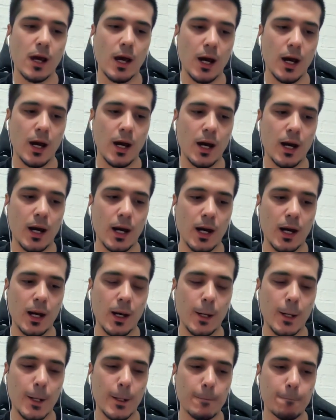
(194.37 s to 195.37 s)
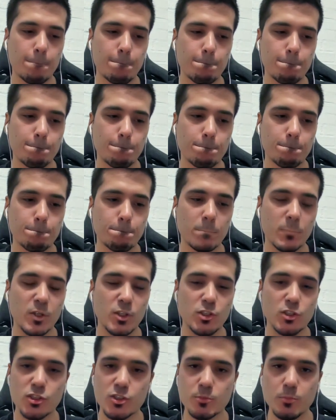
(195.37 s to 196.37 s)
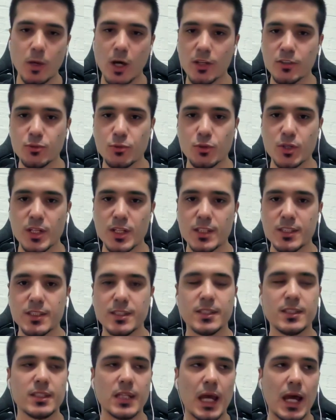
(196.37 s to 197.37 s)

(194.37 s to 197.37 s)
Um, Use Postgres